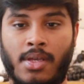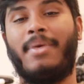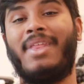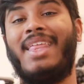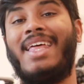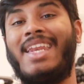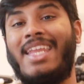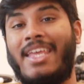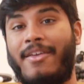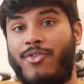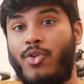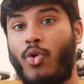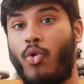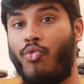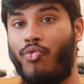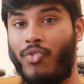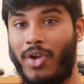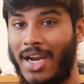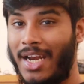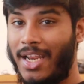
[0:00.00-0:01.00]
But then if
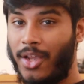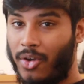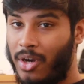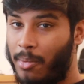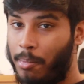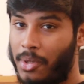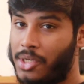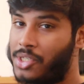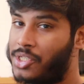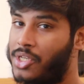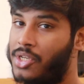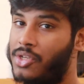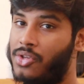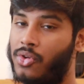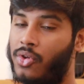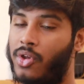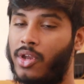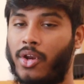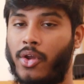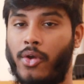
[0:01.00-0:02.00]
you're really on a budget,
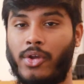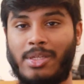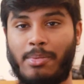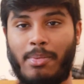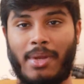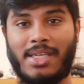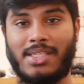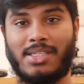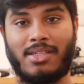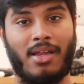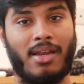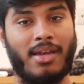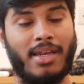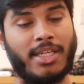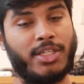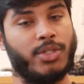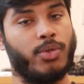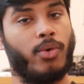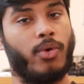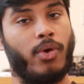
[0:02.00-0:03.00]
you can go to places like
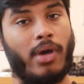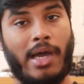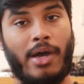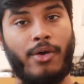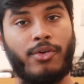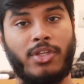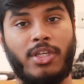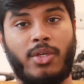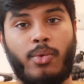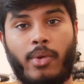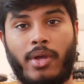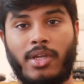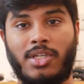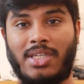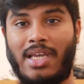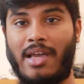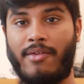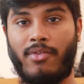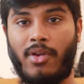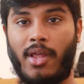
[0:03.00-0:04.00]
Lidl or Aldi,
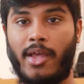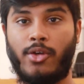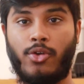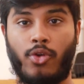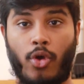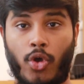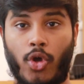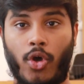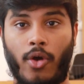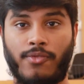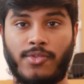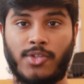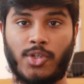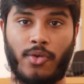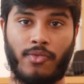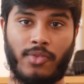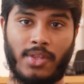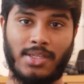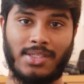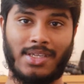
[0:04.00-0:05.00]
which have like
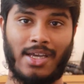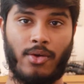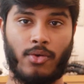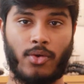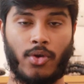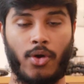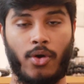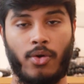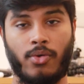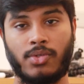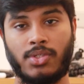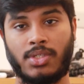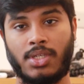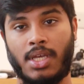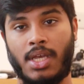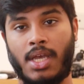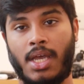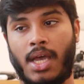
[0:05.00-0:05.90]
knockoffs of these alcohols.